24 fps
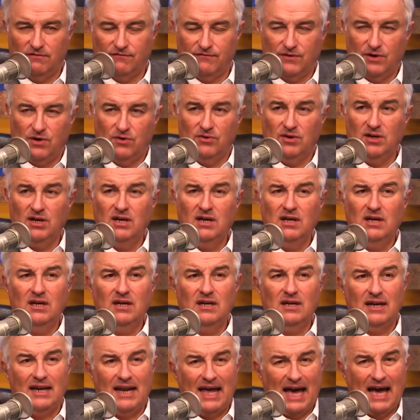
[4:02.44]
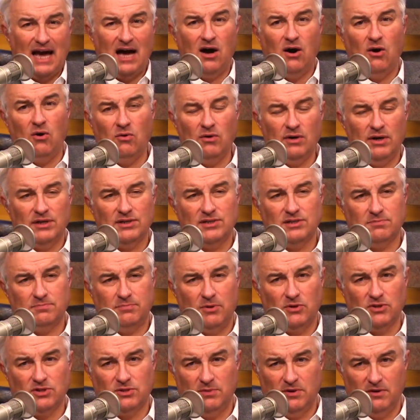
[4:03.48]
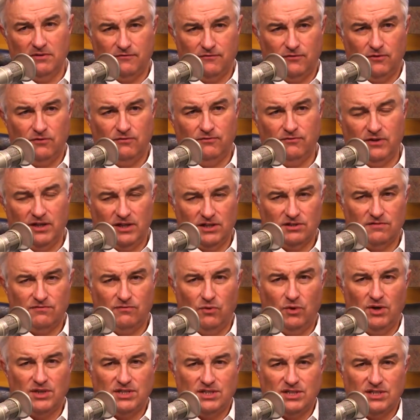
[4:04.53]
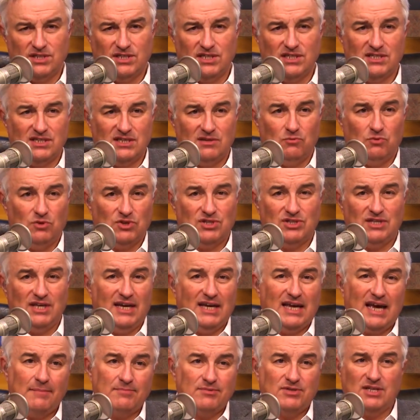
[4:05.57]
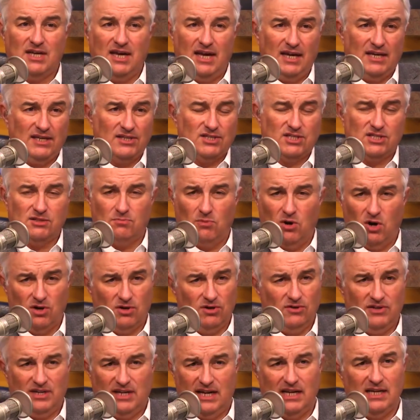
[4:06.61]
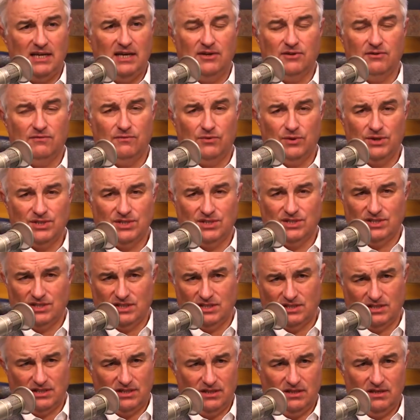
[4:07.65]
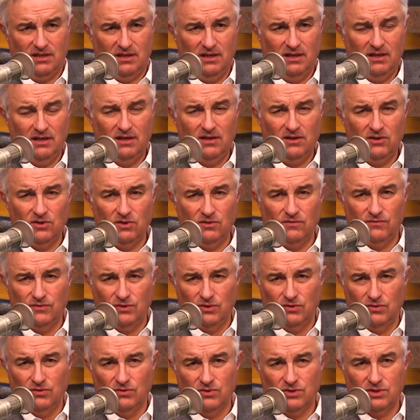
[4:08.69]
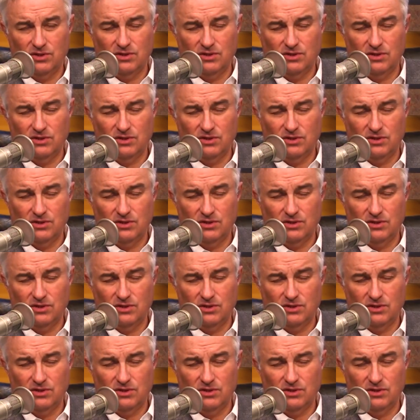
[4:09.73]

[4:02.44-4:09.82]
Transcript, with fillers: the phone. Now it's supposed to be a full-fledged voice assistant, which they kept saying is smarter than any other voice assistant you've used. And it